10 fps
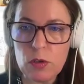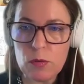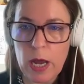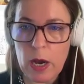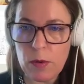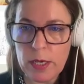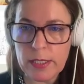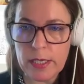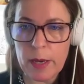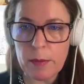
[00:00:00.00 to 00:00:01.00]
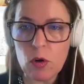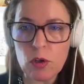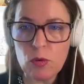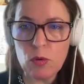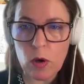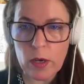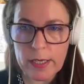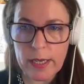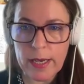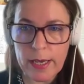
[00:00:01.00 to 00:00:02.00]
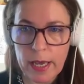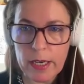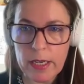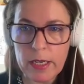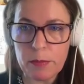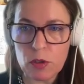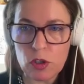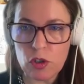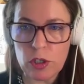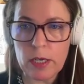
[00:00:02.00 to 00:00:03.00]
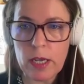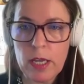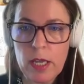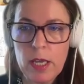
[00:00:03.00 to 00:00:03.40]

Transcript: do now is I'm going to lock it again in position